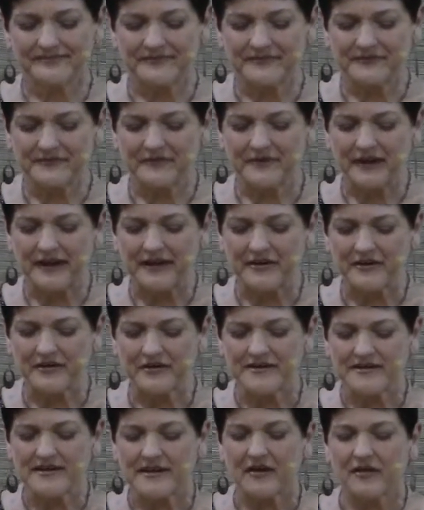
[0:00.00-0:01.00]
and find
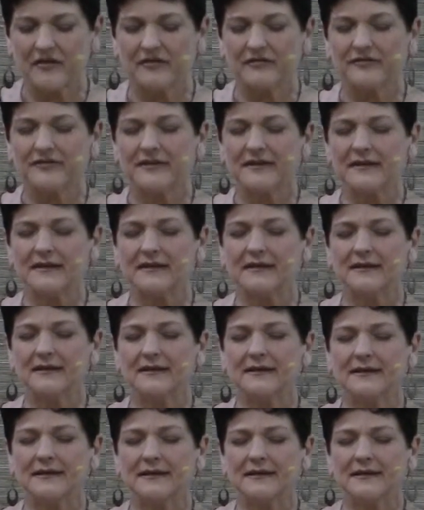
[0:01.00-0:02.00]
yourself
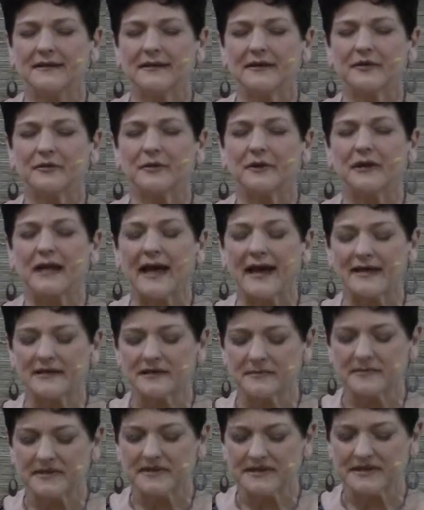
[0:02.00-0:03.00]
in a
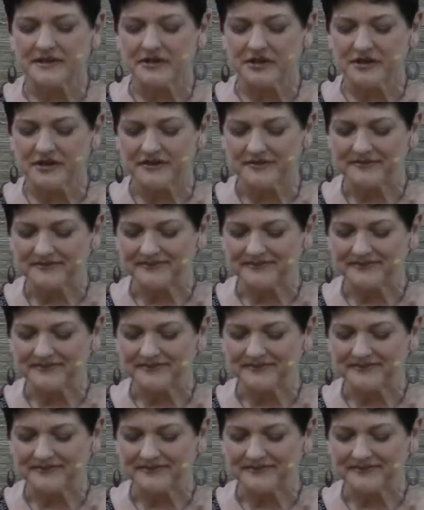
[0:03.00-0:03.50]
relaxed position.